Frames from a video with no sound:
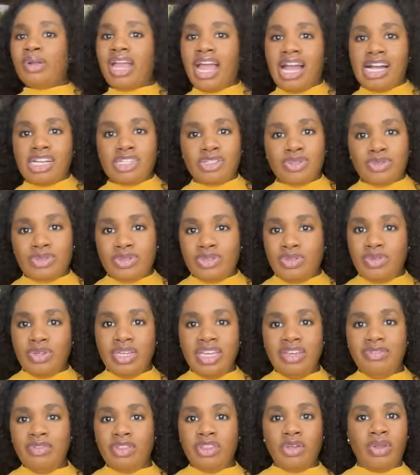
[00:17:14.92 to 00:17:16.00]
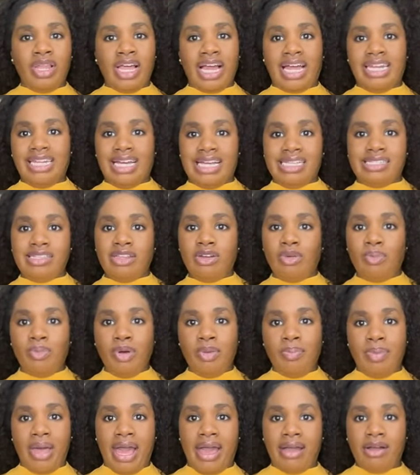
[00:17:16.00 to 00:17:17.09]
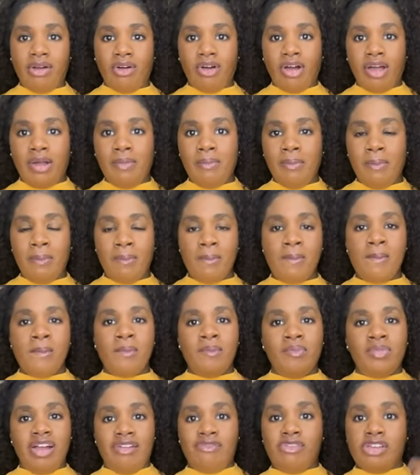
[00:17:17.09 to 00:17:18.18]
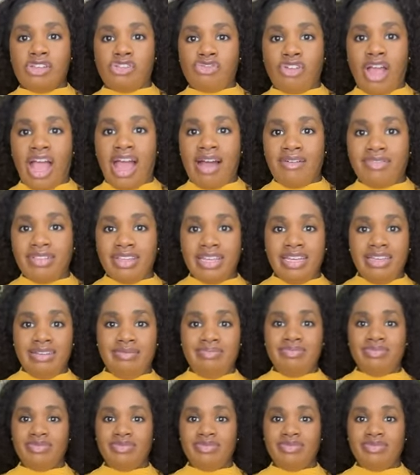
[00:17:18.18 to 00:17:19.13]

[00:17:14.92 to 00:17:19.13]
casual. You can even throw like a nice little book bag on if you're traveling.